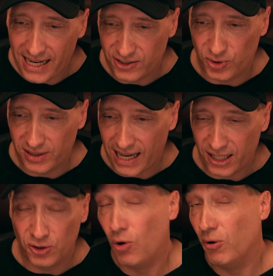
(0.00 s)
natural
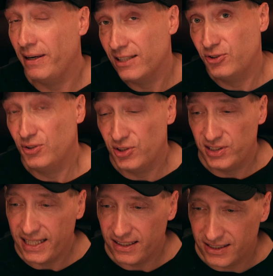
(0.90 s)
legato or natural
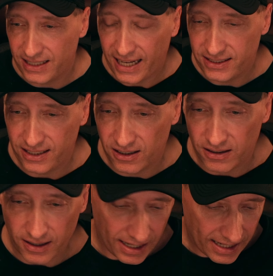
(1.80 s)
sustain in this case here.